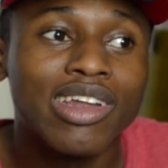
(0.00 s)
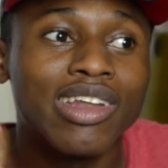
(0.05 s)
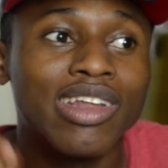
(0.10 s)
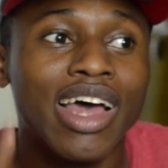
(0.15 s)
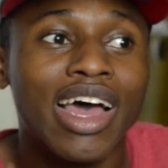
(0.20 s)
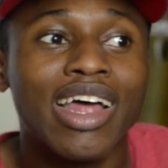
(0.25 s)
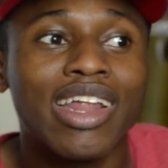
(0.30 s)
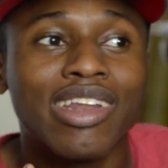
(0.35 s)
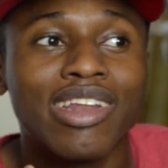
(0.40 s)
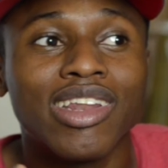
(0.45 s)

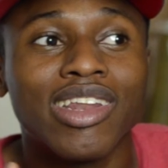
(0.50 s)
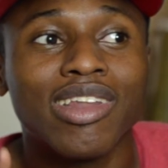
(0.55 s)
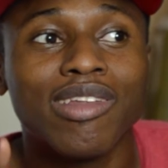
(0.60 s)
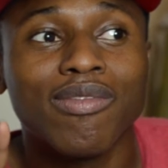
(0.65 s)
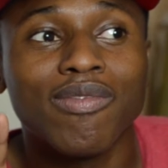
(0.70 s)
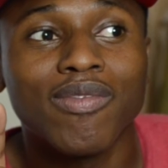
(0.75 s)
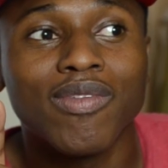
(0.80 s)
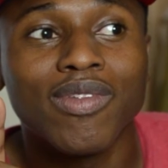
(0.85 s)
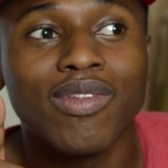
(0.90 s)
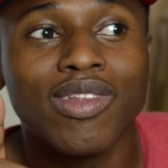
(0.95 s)
that
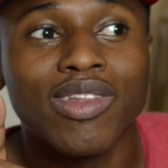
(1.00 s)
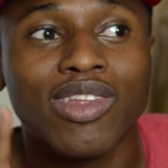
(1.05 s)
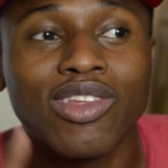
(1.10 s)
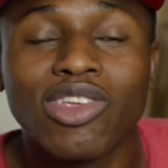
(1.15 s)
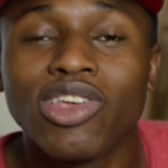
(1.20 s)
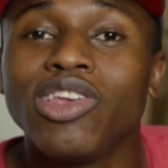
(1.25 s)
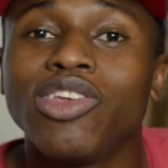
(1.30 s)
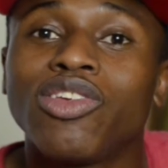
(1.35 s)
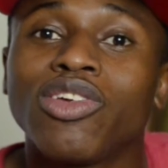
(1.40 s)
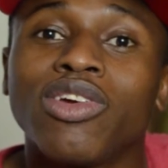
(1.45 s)

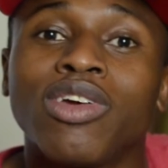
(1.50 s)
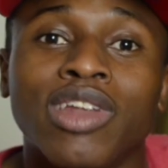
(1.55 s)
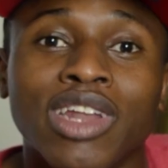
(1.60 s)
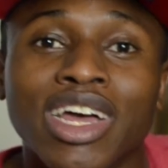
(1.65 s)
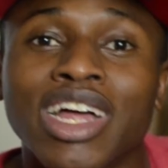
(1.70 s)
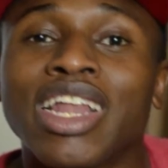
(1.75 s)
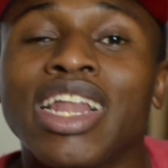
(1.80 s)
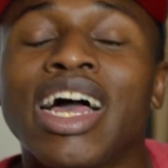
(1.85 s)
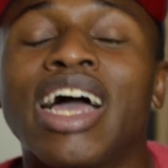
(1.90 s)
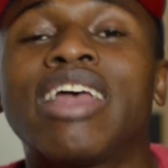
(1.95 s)
the teacher and
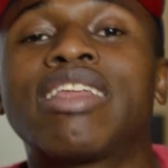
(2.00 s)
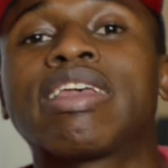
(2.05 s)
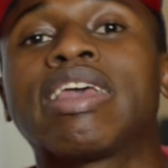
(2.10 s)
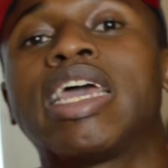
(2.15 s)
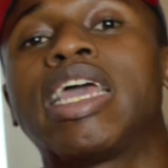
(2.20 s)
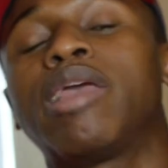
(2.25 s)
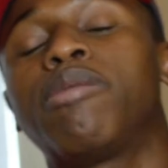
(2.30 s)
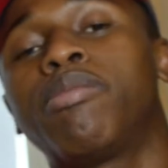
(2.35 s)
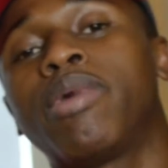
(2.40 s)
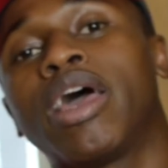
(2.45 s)
the class
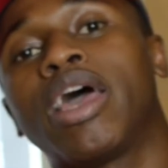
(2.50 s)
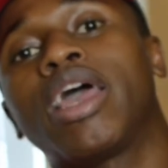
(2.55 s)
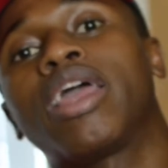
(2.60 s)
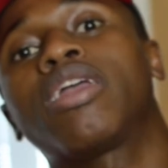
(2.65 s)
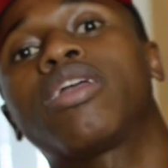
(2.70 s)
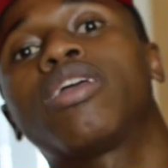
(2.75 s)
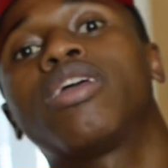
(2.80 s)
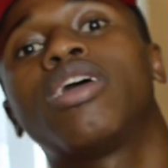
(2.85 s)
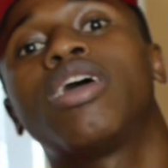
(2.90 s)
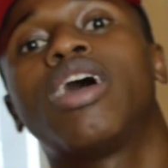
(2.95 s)
came back,
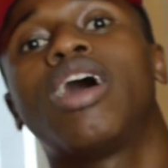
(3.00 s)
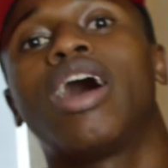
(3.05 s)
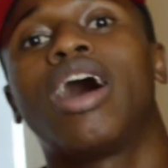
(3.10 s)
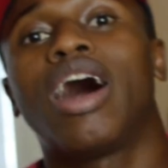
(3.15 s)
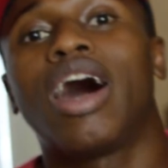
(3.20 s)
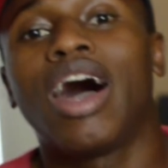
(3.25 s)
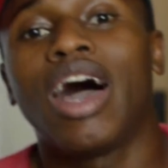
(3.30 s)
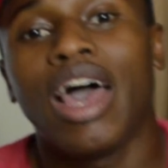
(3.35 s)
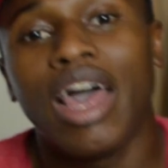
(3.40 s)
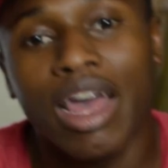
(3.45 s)

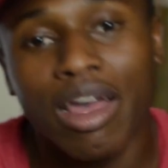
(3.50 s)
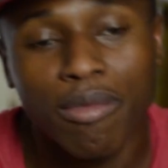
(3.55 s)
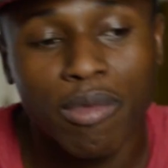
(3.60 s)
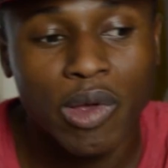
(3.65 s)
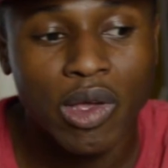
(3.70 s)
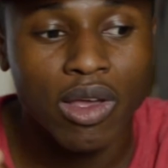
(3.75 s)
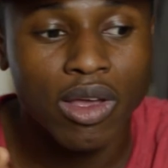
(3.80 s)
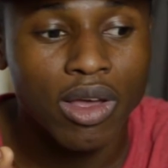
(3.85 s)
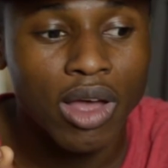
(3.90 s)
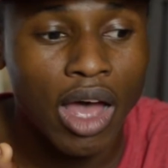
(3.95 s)
I
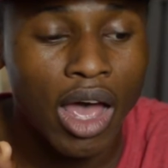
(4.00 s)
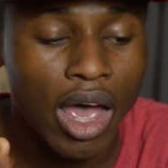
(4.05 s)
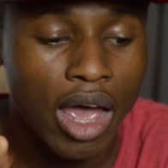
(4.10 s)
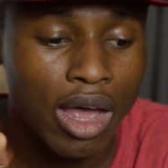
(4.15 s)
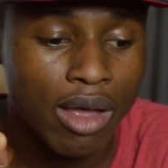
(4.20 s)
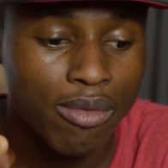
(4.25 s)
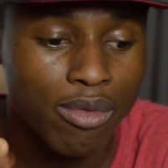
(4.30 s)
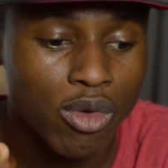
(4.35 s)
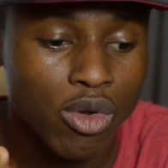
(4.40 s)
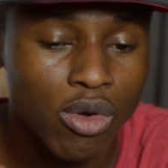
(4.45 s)

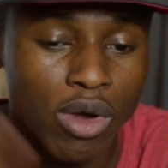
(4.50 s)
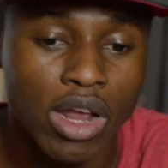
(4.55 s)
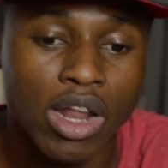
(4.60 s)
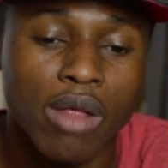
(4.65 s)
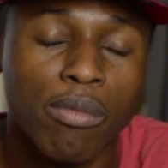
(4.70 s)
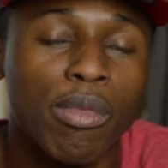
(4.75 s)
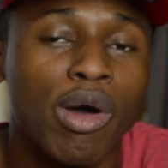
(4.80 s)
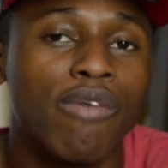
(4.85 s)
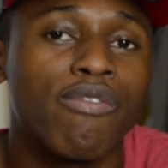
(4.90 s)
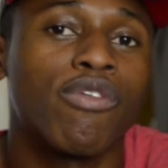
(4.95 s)
had
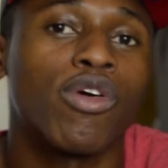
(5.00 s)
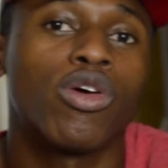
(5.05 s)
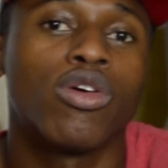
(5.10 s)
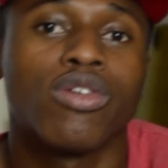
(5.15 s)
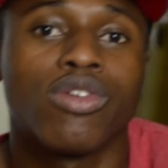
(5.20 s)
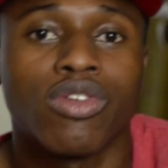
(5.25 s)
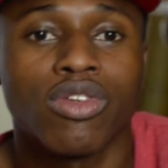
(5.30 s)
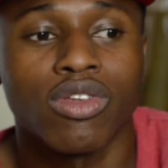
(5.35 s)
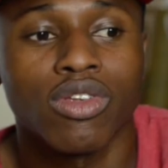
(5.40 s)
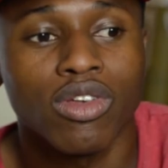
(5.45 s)

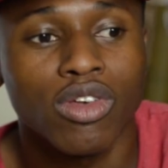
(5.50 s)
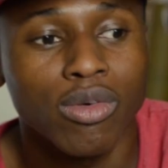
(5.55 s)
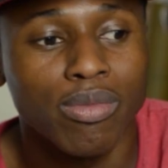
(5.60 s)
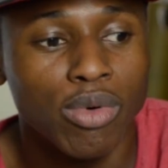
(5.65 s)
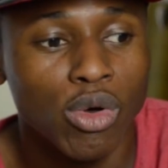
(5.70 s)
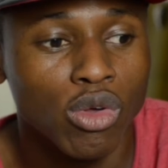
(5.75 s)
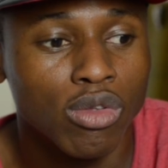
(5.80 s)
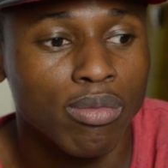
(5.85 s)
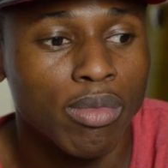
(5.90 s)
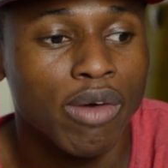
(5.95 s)

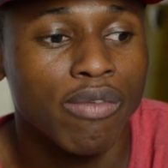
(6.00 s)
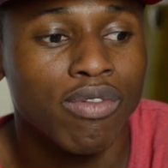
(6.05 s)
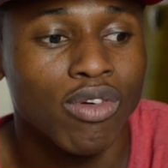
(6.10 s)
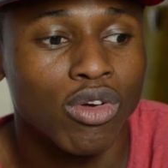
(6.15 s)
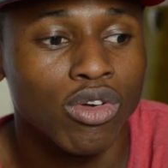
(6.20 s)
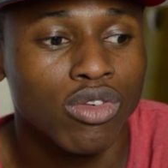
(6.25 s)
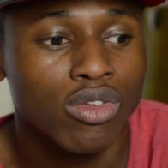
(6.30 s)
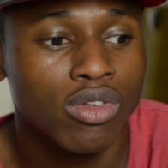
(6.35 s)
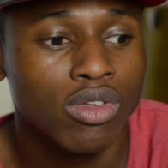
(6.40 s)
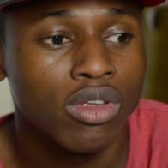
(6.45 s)
composed my
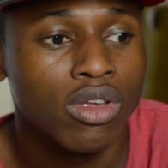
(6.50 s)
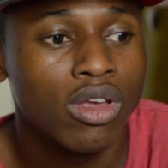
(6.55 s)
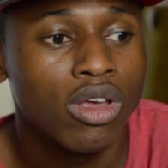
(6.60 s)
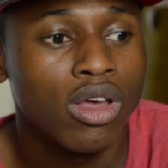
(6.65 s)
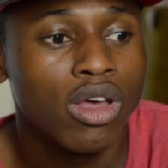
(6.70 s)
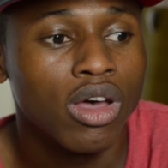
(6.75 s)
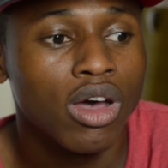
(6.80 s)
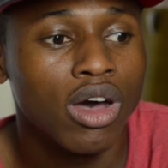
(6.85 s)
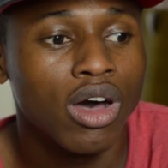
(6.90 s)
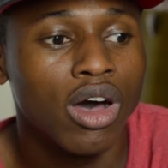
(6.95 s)
first
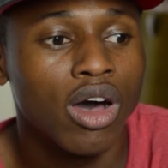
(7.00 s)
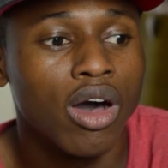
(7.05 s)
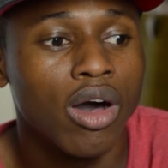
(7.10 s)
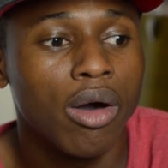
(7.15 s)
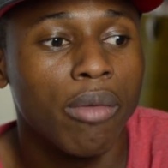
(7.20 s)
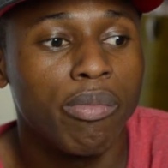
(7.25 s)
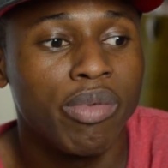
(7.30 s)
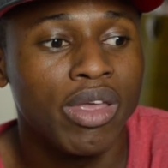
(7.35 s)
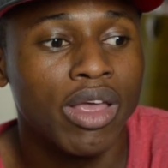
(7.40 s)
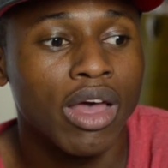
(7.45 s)

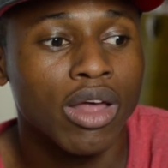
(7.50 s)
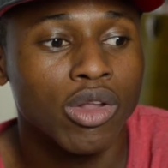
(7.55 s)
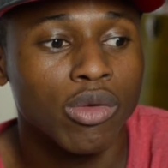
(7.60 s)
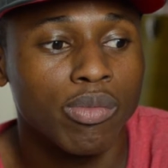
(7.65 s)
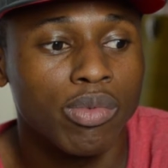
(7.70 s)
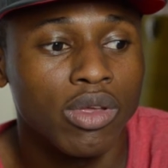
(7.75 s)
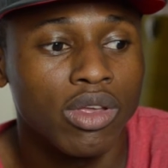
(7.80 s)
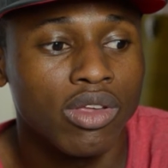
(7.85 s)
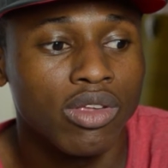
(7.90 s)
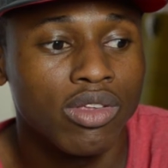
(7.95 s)
piano
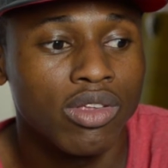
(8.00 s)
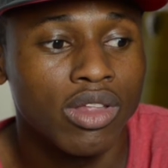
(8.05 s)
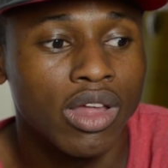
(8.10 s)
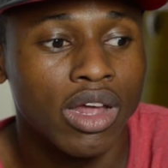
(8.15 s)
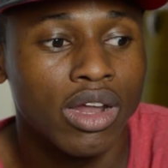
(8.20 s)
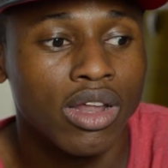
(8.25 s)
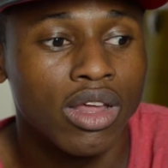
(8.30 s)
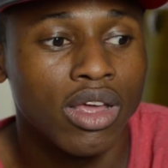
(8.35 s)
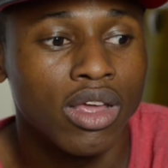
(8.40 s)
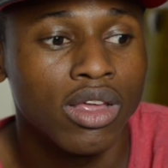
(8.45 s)
piece
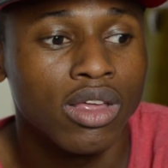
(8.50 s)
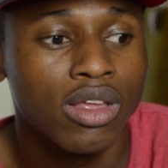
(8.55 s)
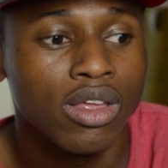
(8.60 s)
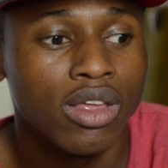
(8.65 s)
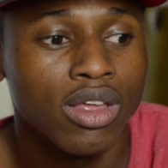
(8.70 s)
that day.